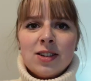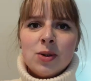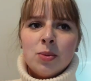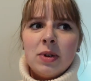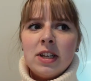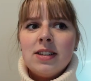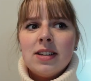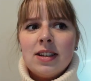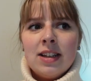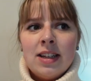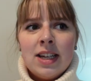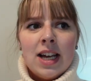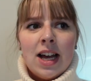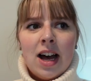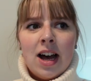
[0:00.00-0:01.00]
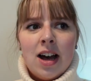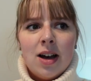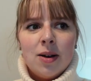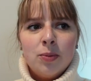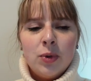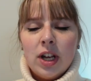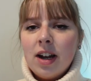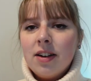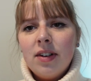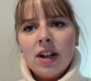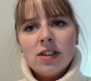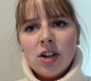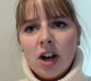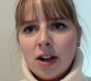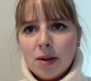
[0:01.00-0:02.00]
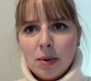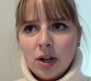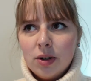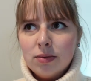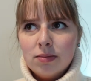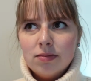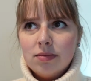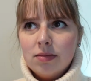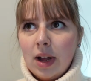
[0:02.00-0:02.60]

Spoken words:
So basically, we kind of had to talk about